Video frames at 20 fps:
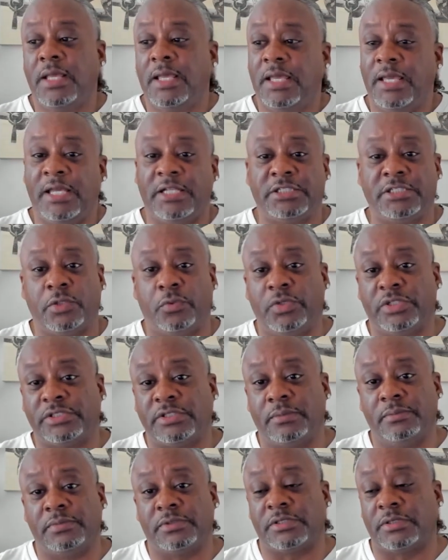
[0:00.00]
hit you with
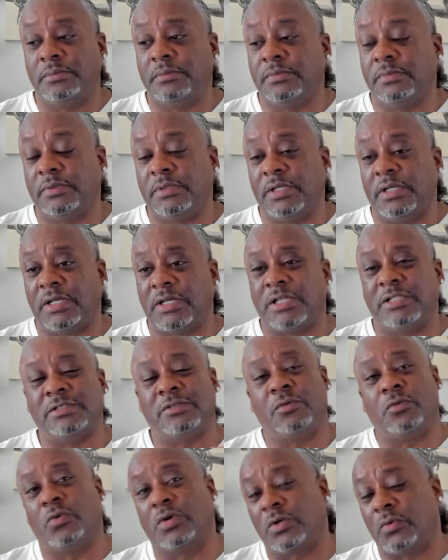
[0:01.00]
some.
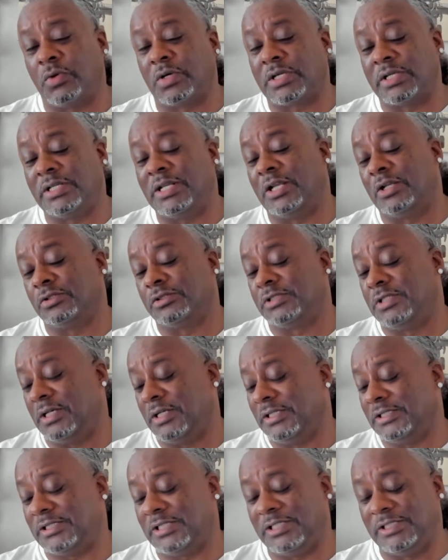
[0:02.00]
What Canelo's done
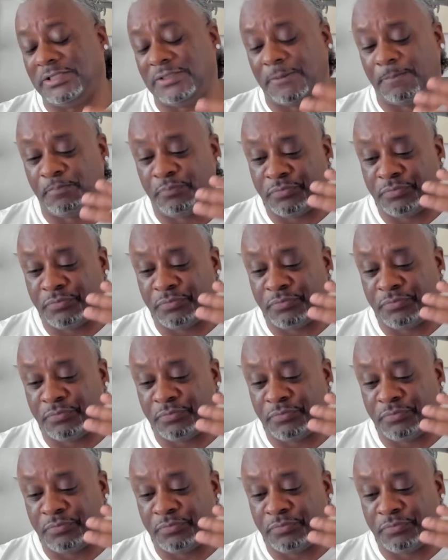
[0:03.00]
is he's